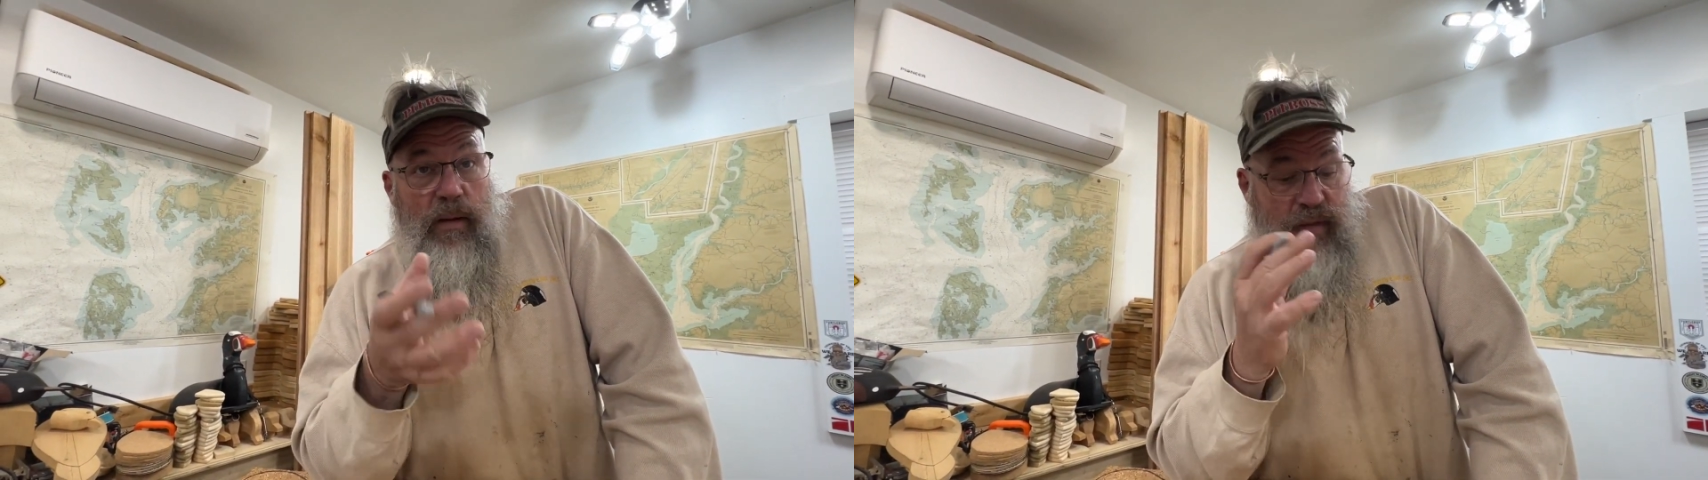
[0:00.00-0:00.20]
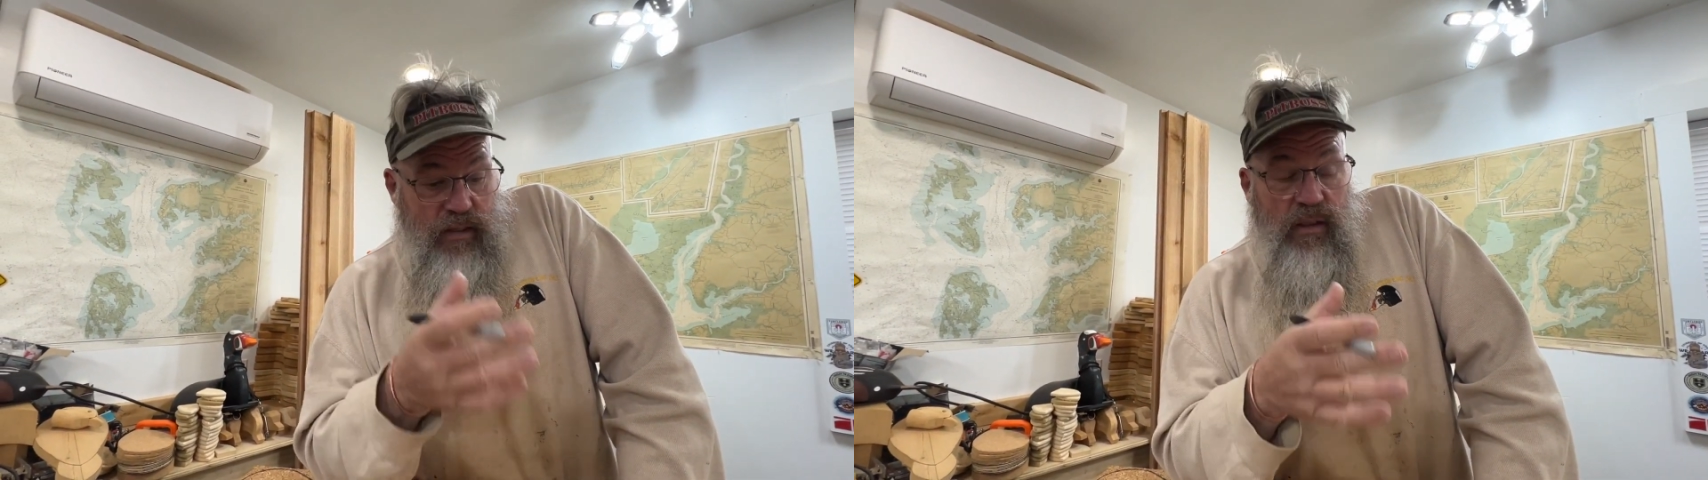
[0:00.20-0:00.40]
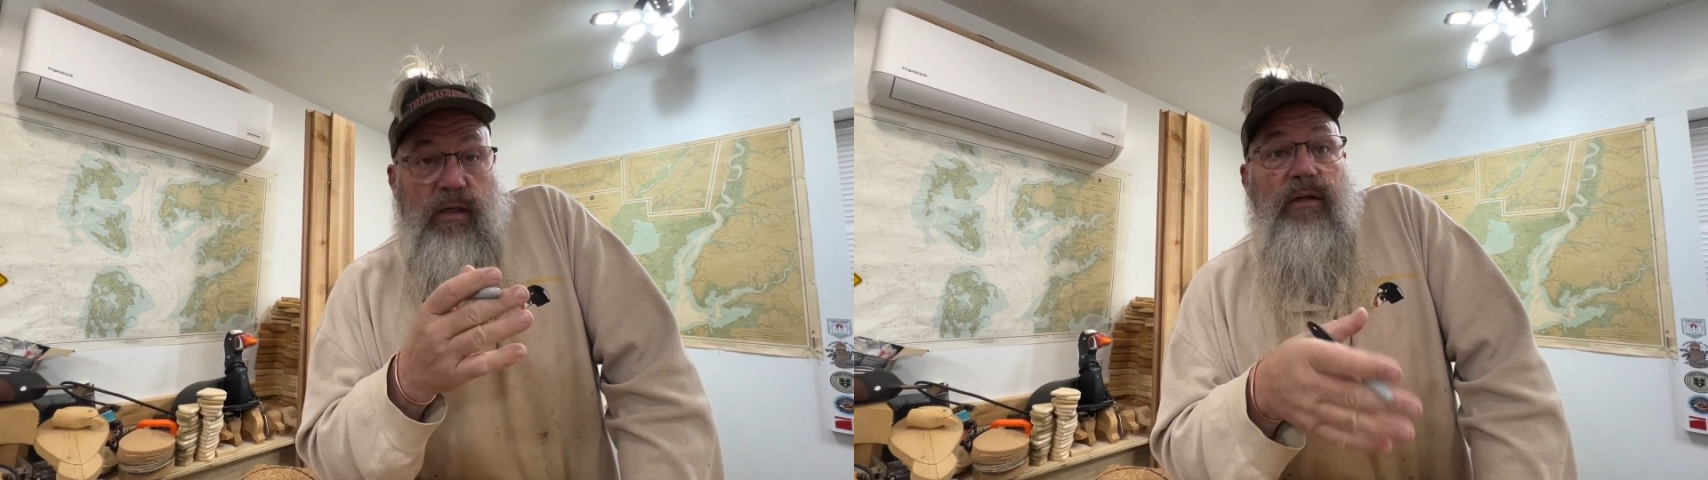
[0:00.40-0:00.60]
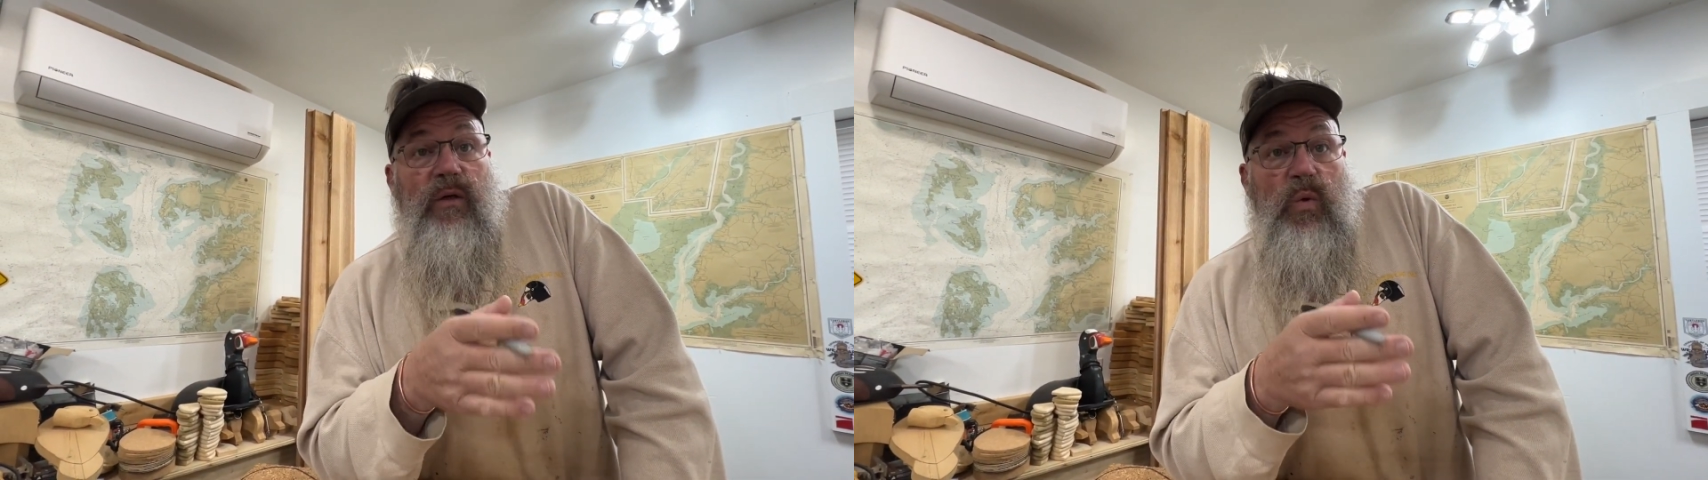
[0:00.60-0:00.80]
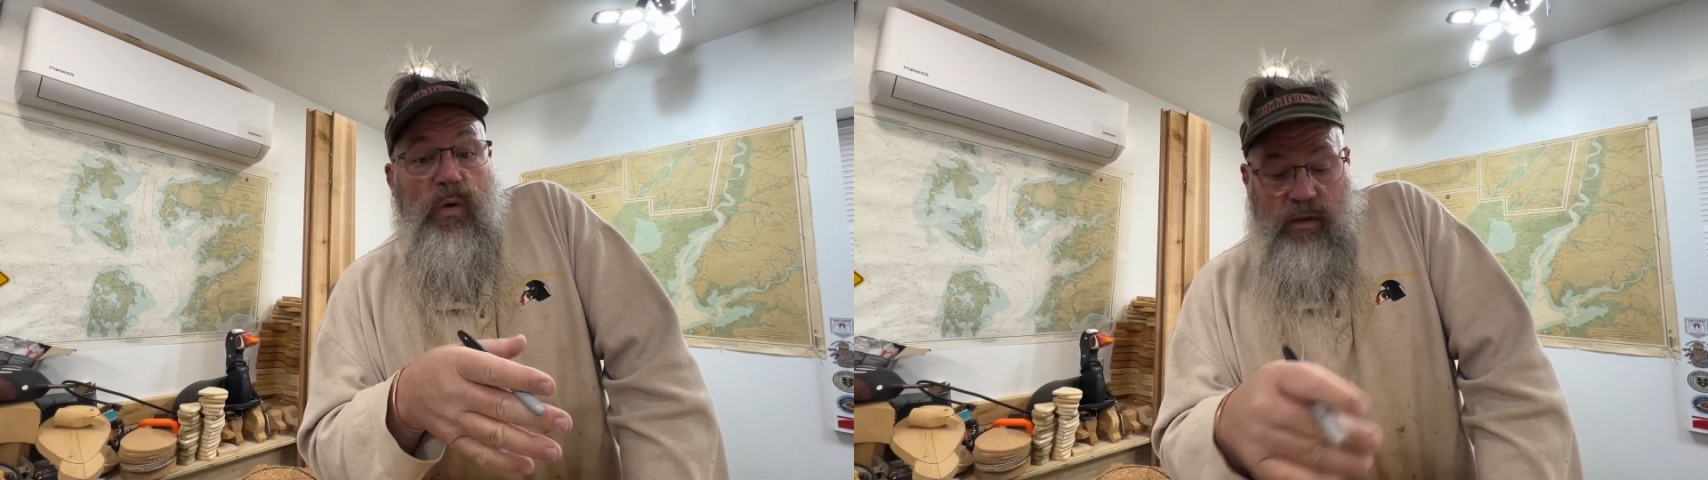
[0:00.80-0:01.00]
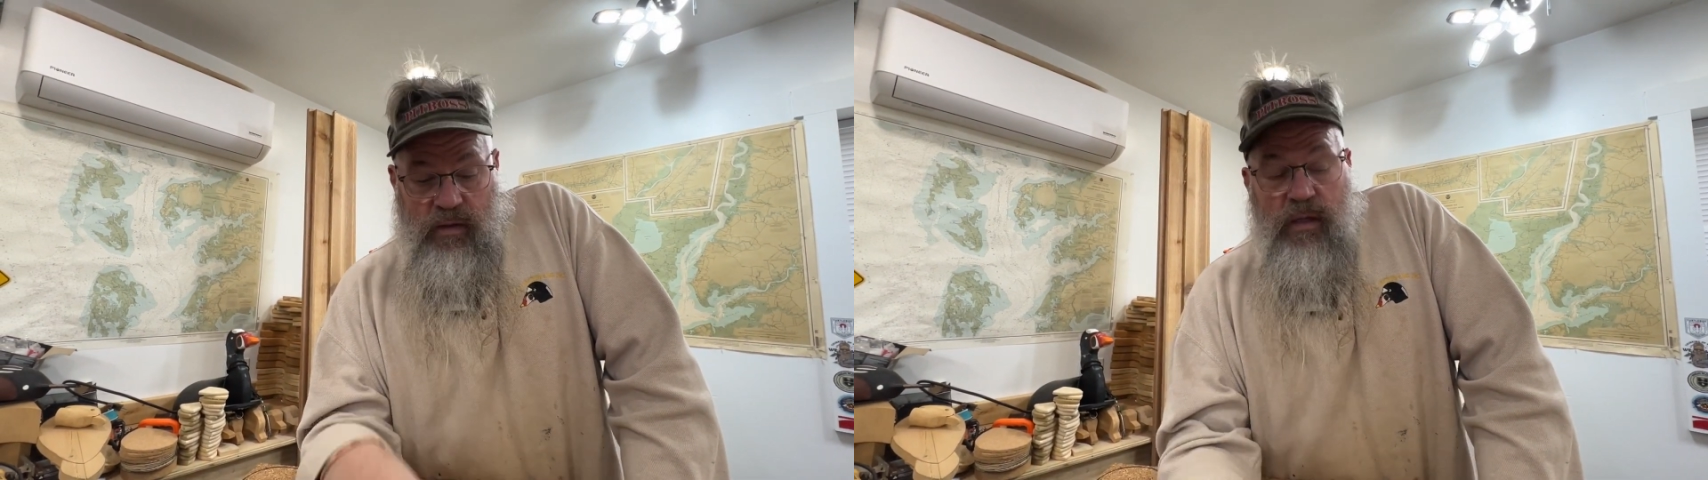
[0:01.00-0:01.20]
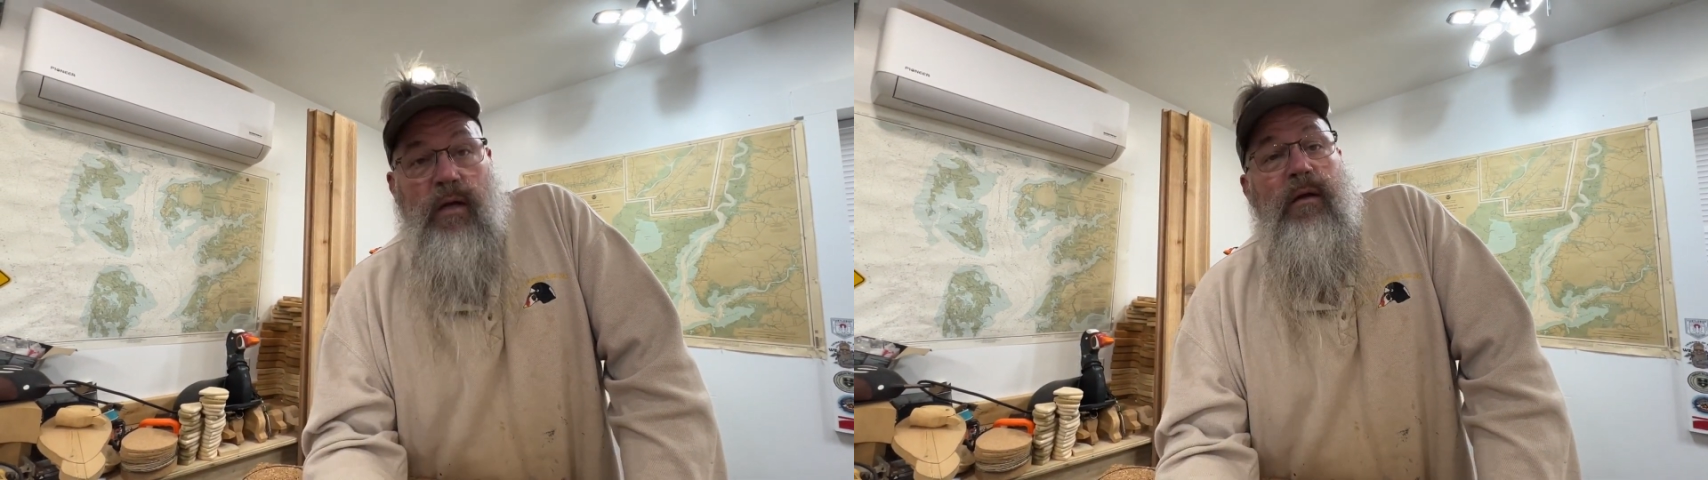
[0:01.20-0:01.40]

I'm not cutting the cork.